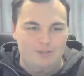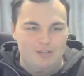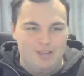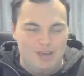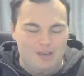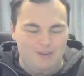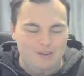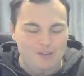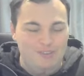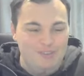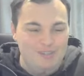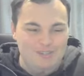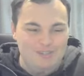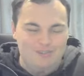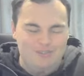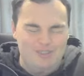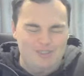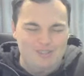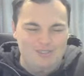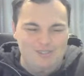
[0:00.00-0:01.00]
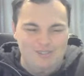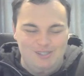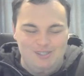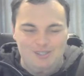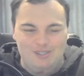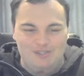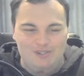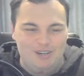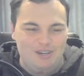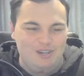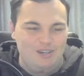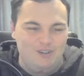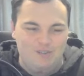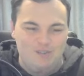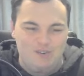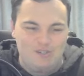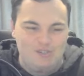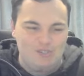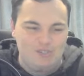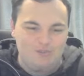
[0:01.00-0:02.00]
having these these these striker
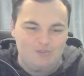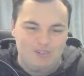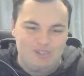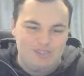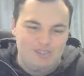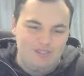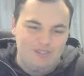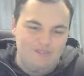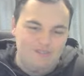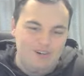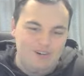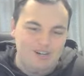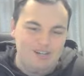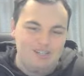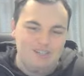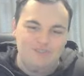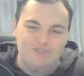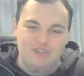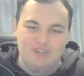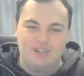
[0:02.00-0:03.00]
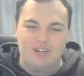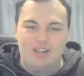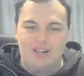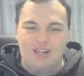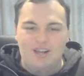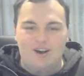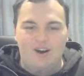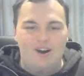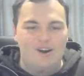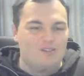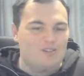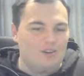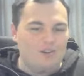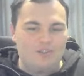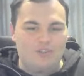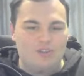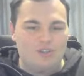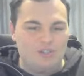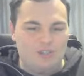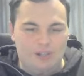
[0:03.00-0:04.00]
versus wrestler fights. But I don't
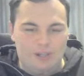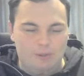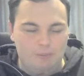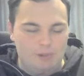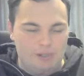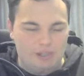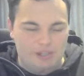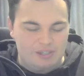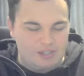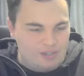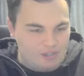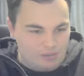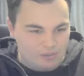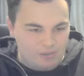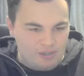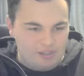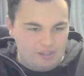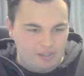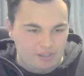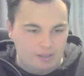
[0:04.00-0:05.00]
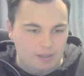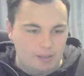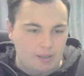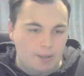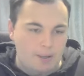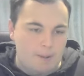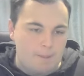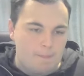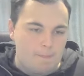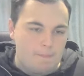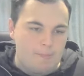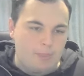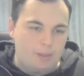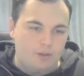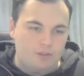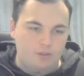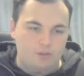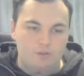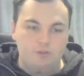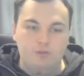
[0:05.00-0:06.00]
think Julia Willis is a wrestler. I
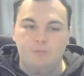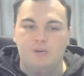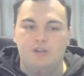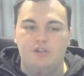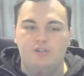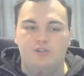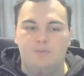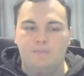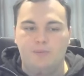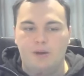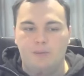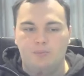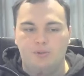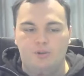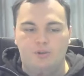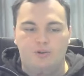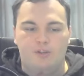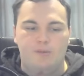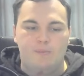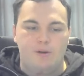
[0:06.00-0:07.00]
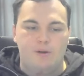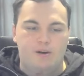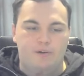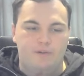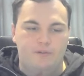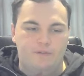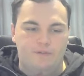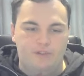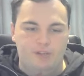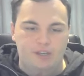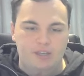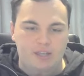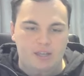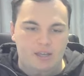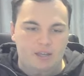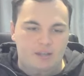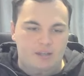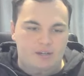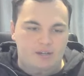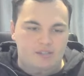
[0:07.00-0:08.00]
think Doumbé should be able to knock him out on the feet.
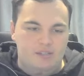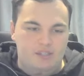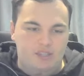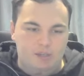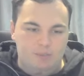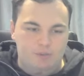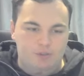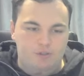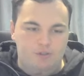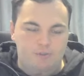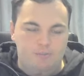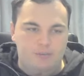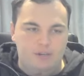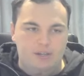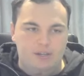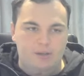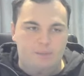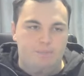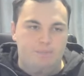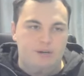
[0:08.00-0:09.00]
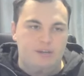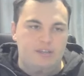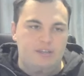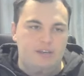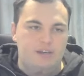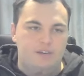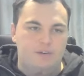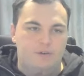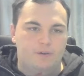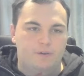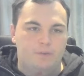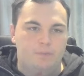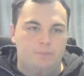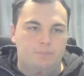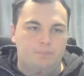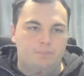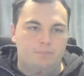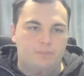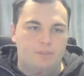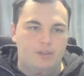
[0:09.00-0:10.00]
So give me Doumbé by KO
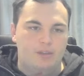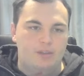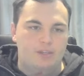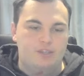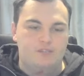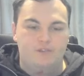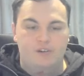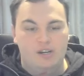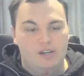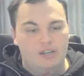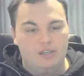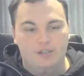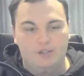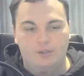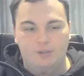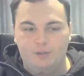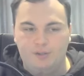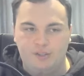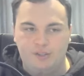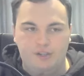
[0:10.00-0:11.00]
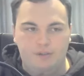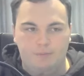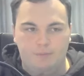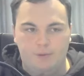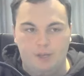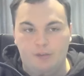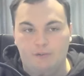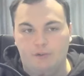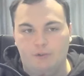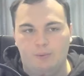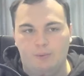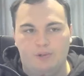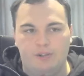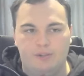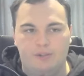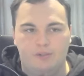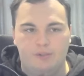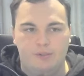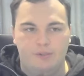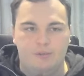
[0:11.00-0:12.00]
in this fight, and it looks like everyone
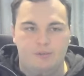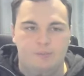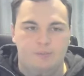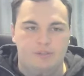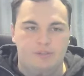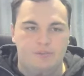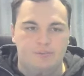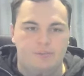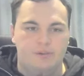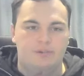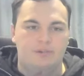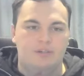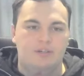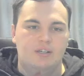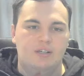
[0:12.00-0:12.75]
agrees with me as well.